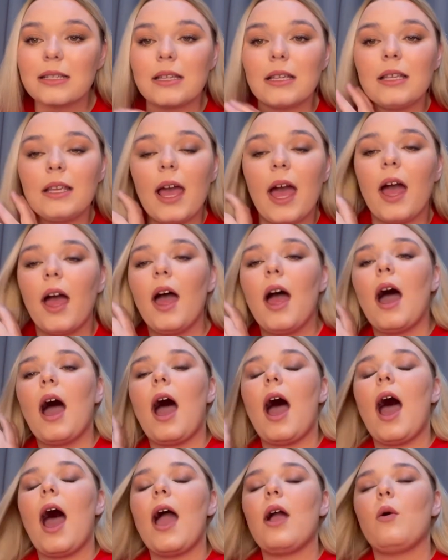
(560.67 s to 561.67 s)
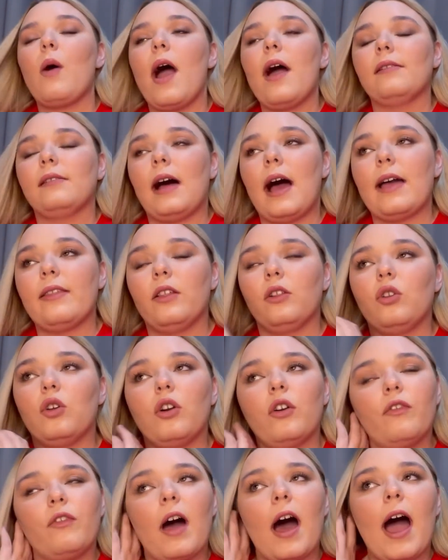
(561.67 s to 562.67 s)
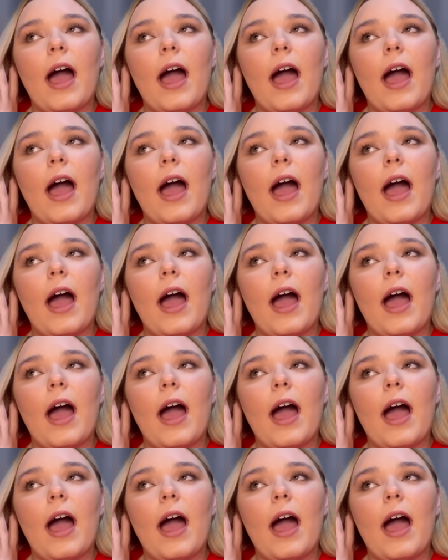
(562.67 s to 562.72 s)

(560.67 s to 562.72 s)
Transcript: And yeah, I quite like the look of that.